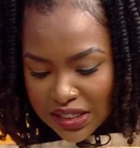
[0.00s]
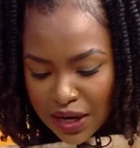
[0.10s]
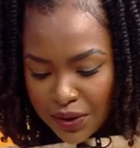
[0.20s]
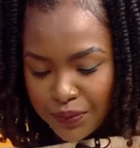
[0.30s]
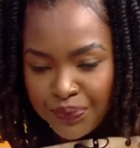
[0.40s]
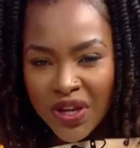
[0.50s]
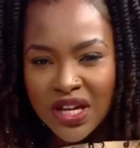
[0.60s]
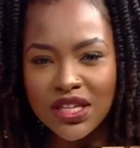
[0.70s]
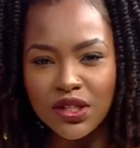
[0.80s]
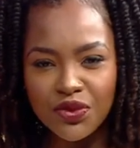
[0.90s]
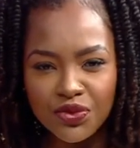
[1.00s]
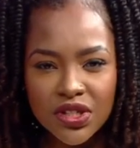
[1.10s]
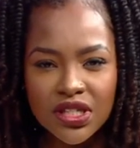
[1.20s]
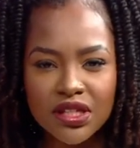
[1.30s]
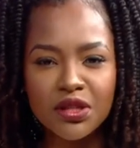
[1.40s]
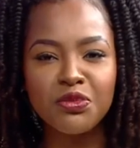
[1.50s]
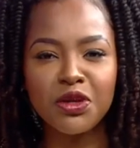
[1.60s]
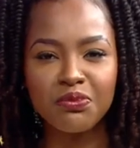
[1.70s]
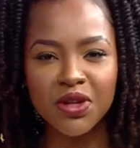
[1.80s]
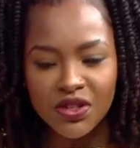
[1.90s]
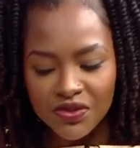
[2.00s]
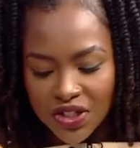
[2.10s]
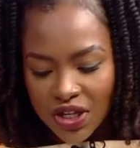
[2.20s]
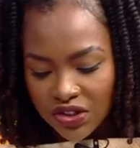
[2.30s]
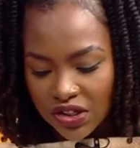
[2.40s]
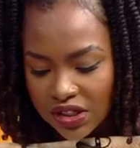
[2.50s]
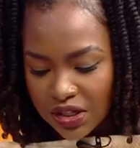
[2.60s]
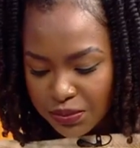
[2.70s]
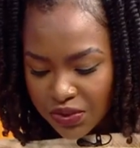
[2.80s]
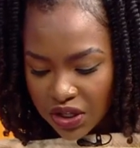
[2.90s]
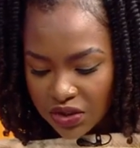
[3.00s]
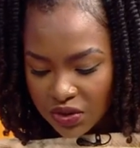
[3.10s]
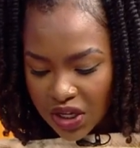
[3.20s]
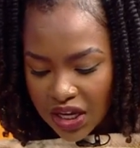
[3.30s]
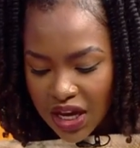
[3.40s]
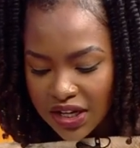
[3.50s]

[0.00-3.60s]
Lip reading: Now, the differences can be a bit of a touchy subject, okay?